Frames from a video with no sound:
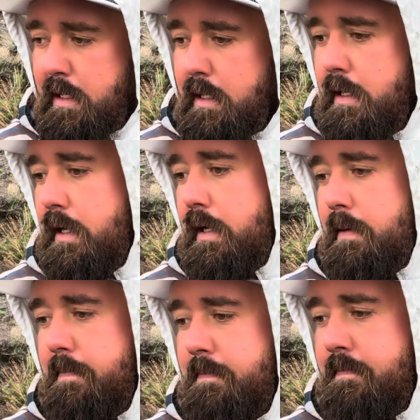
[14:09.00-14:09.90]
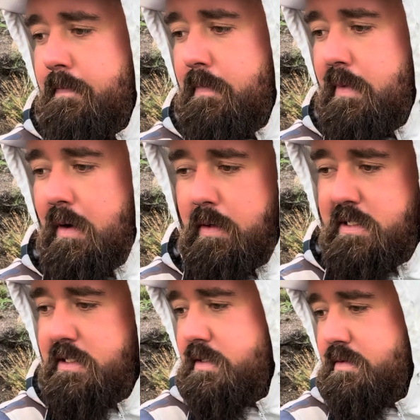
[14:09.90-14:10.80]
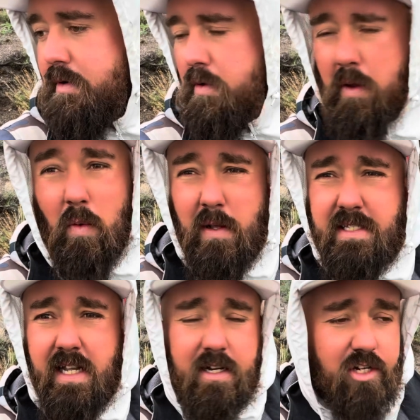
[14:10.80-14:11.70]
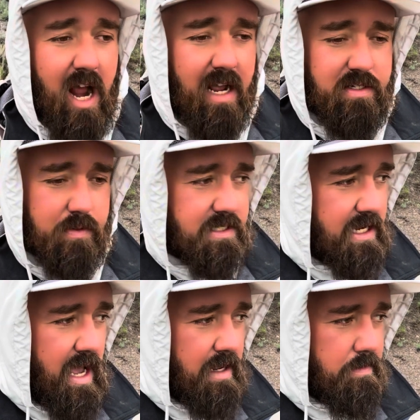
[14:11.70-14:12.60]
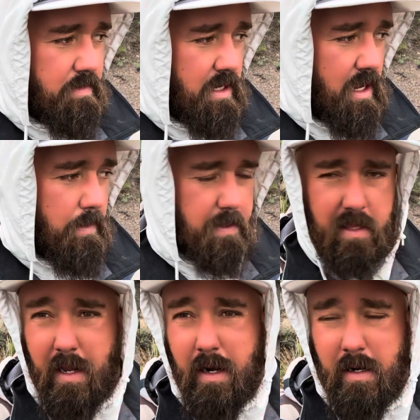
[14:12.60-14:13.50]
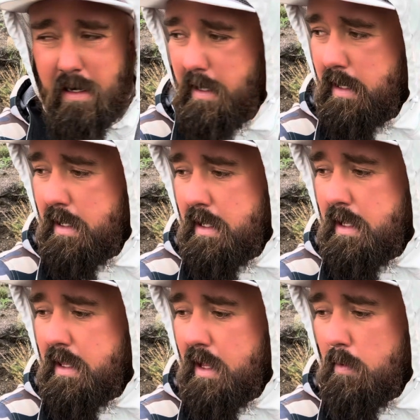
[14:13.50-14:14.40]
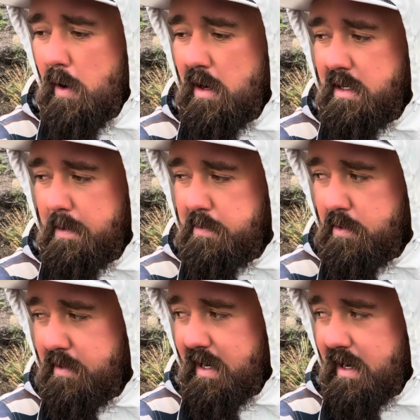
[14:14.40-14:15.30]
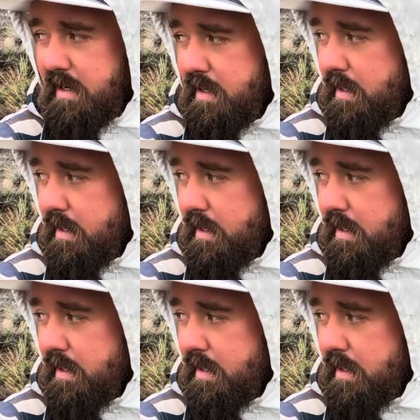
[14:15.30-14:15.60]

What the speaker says: There was only one set of tracks once it got up in there that walked up through there.